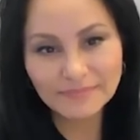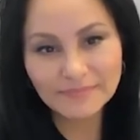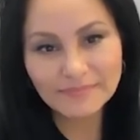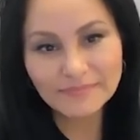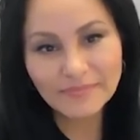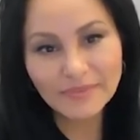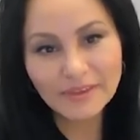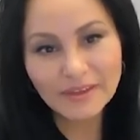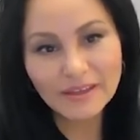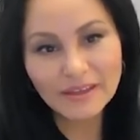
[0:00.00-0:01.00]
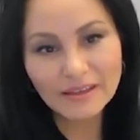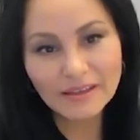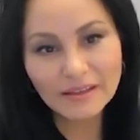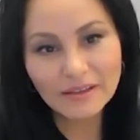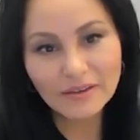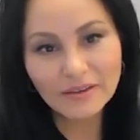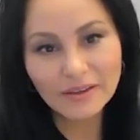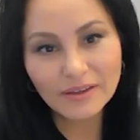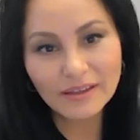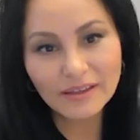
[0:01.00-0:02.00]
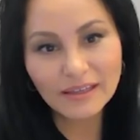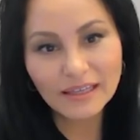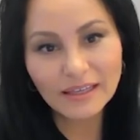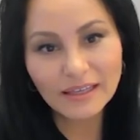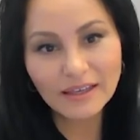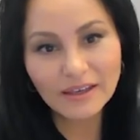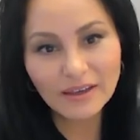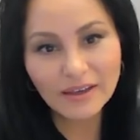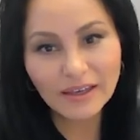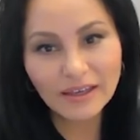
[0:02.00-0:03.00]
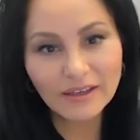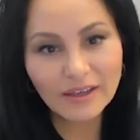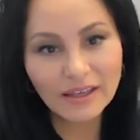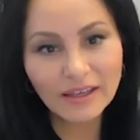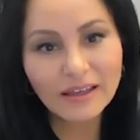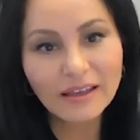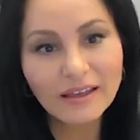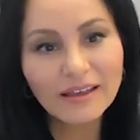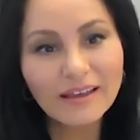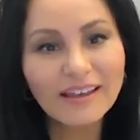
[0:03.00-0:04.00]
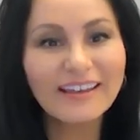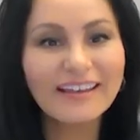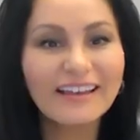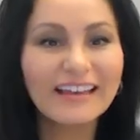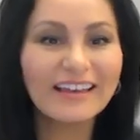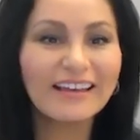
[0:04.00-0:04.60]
(not speaking)